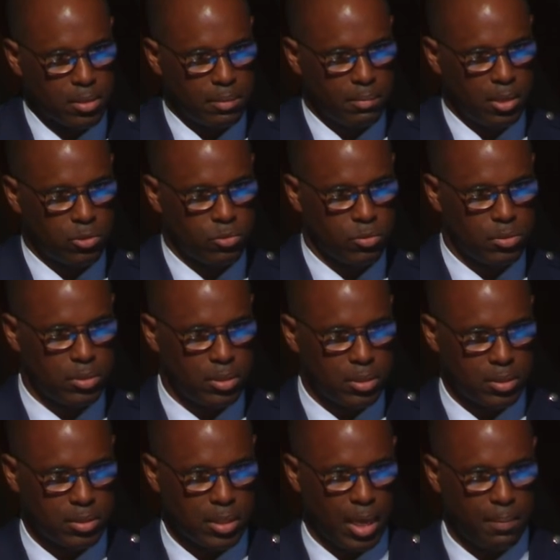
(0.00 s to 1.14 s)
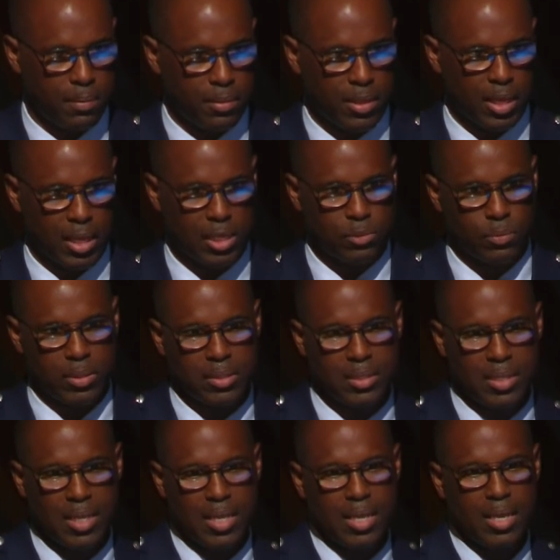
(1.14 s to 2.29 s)
interest in this type of thing as we
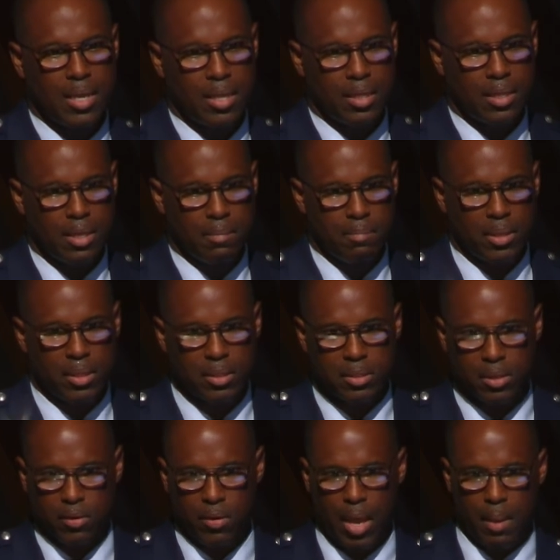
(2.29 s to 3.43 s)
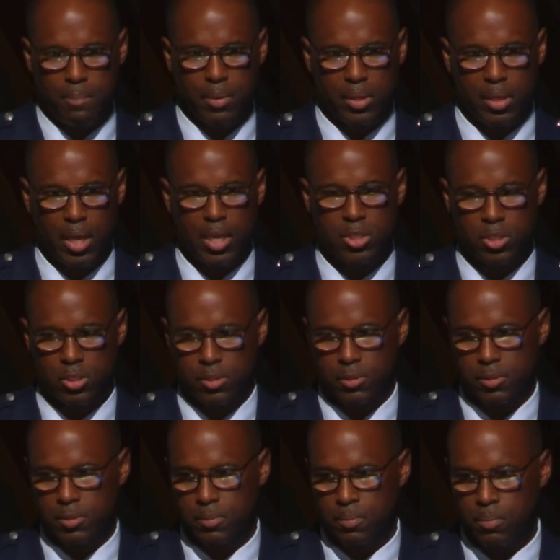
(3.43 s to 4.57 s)
see the military
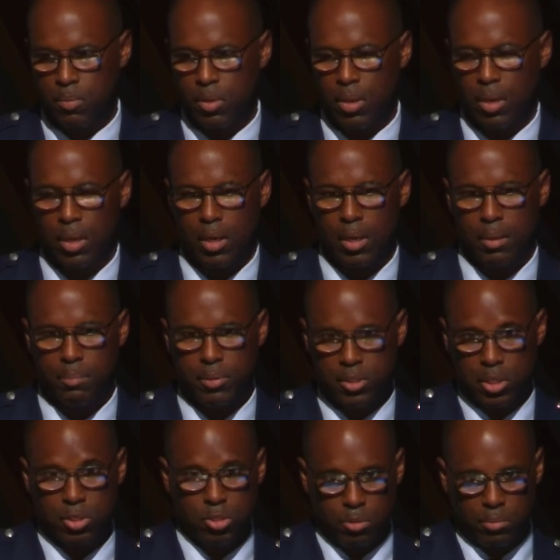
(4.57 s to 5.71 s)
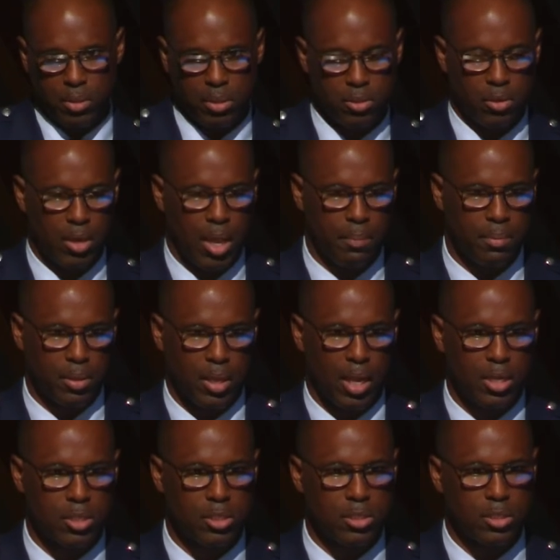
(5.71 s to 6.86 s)
applications, potential military
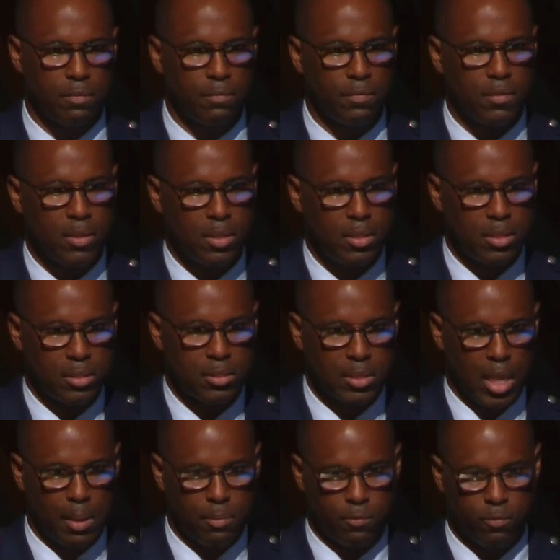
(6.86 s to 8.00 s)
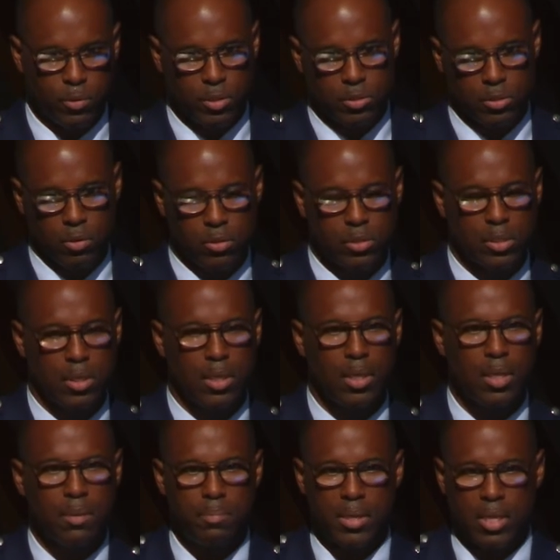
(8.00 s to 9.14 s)
applications of this type of research
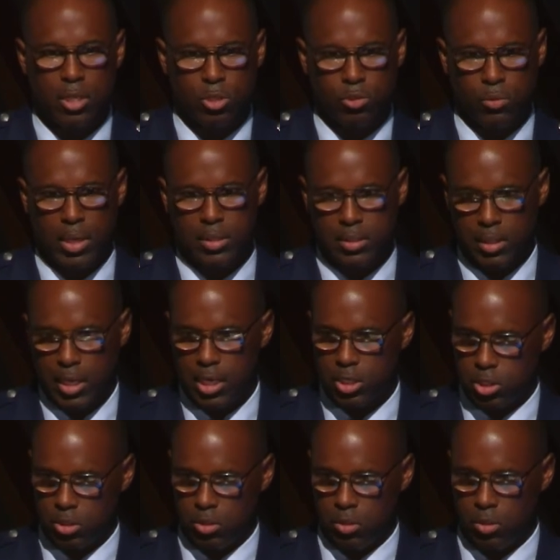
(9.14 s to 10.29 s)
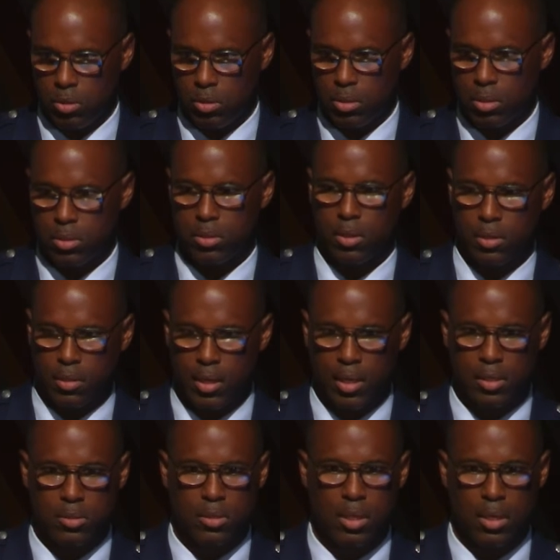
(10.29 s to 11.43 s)
being translational to
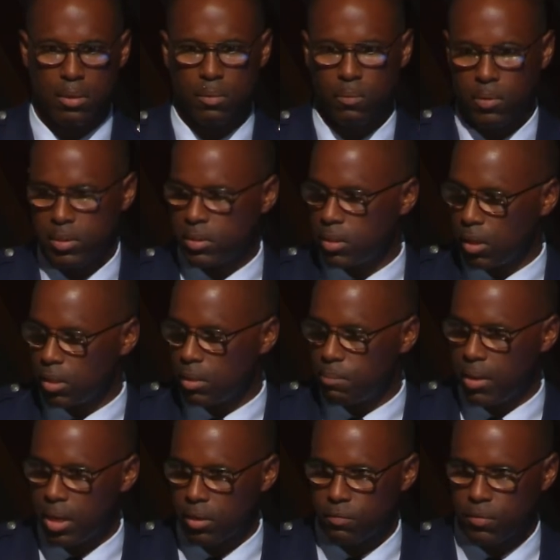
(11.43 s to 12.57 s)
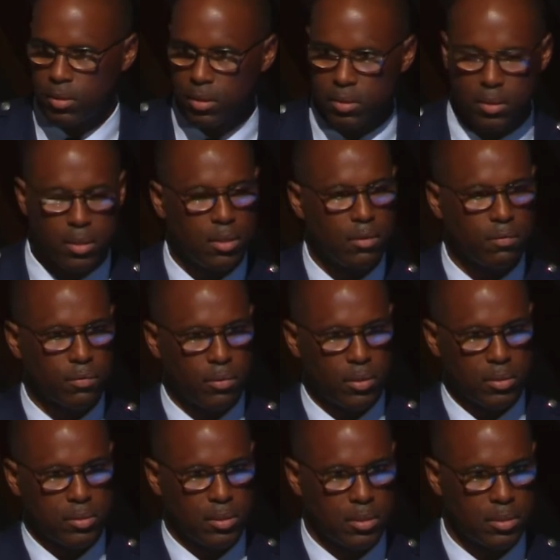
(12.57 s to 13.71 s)
things that we see on the battlefield. For
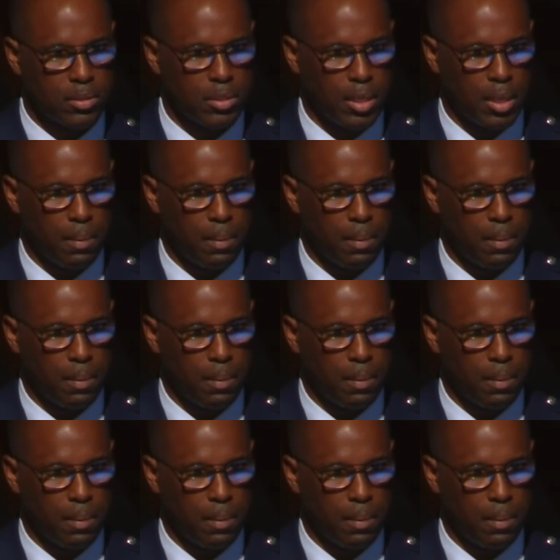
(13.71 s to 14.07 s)
instance,